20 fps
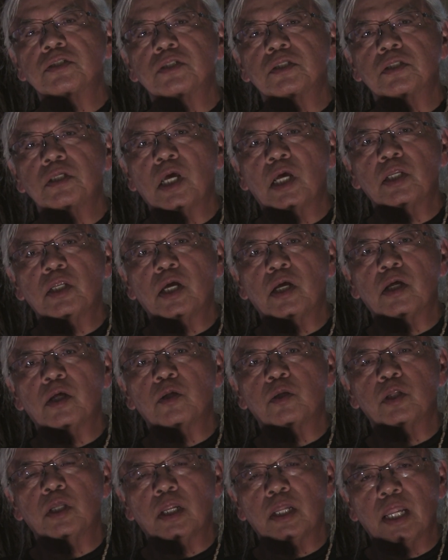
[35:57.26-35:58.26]

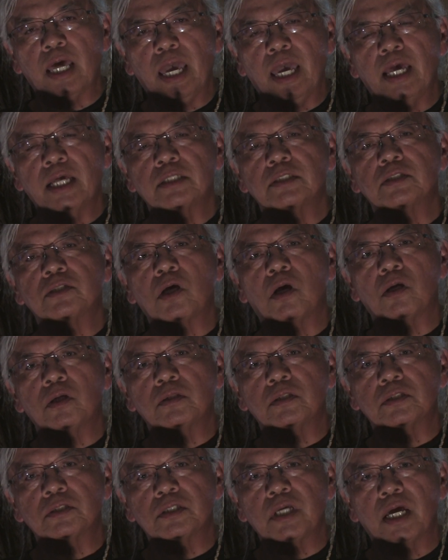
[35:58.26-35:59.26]
the lands on
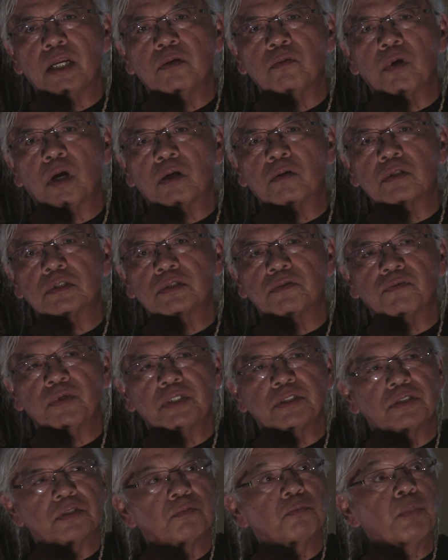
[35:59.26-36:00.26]
the Standing Rock
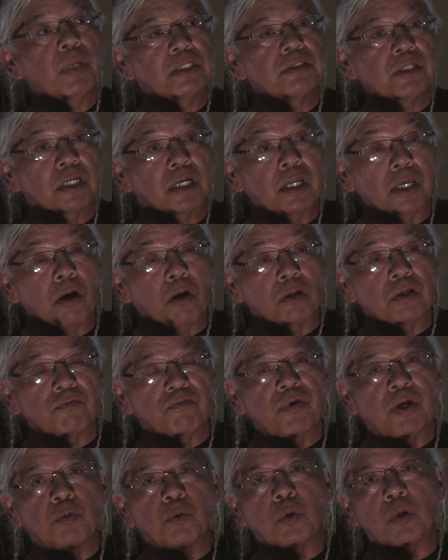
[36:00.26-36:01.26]
Reservation, basically all the
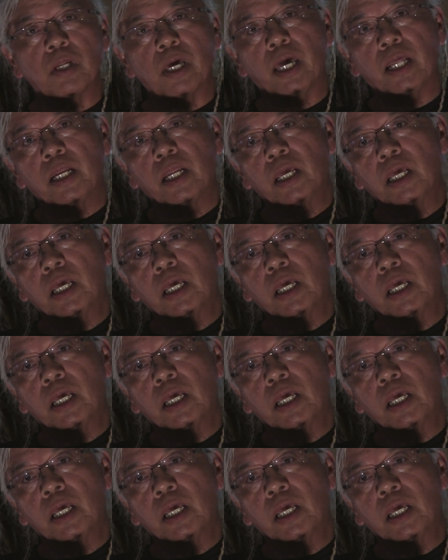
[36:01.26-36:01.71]
federal land.